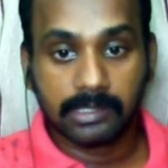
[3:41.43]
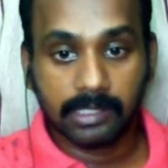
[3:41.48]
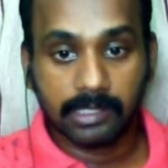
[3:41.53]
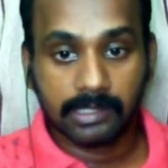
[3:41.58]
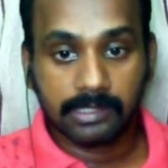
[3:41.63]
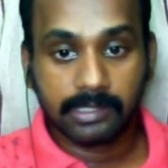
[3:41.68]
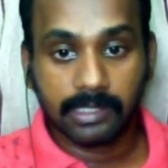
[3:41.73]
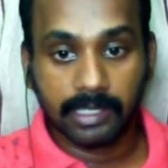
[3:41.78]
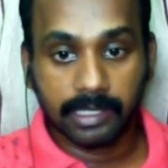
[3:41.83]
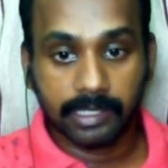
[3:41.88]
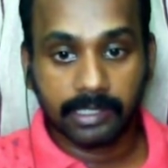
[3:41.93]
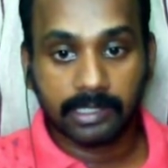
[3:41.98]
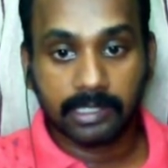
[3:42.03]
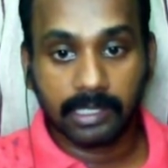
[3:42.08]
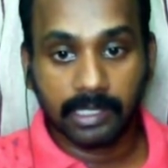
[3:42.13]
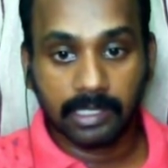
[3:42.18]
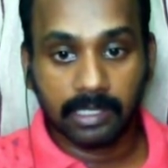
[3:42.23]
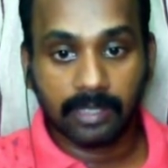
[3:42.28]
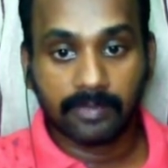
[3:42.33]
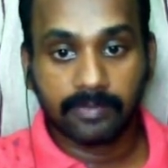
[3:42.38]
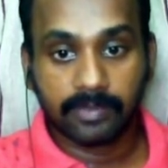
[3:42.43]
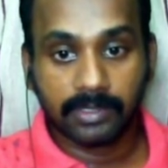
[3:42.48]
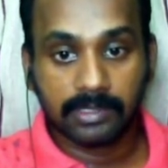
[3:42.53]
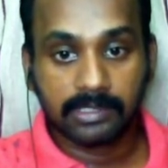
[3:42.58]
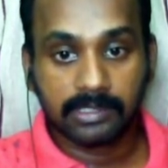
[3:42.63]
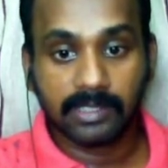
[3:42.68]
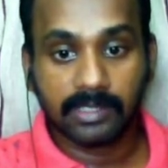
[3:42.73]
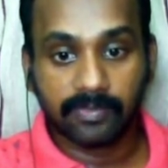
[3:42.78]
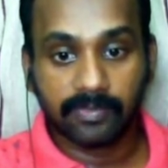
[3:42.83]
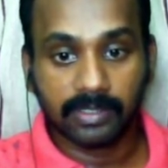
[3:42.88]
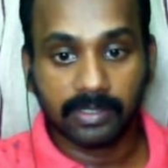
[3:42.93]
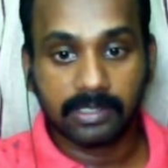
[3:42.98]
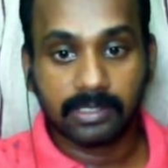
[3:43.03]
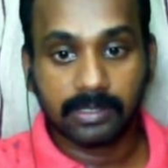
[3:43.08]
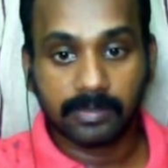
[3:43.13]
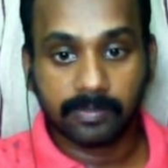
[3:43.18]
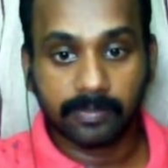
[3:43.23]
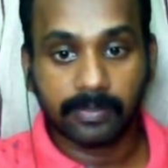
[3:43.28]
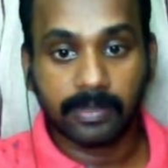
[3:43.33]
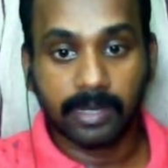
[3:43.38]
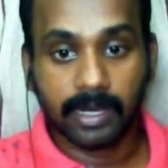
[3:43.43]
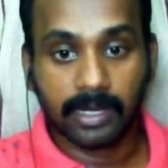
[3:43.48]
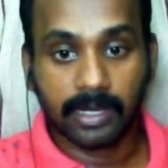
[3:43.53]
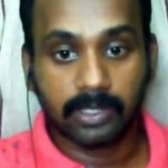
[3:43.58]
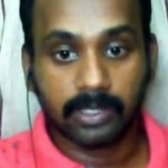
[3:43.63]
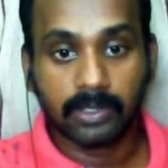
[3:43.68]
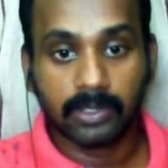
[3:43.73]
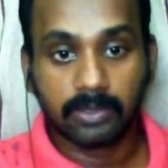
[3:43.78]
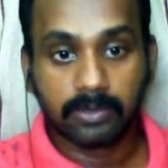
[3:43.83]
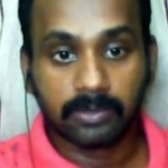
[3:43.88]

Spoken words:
Just select none of this if it's brand.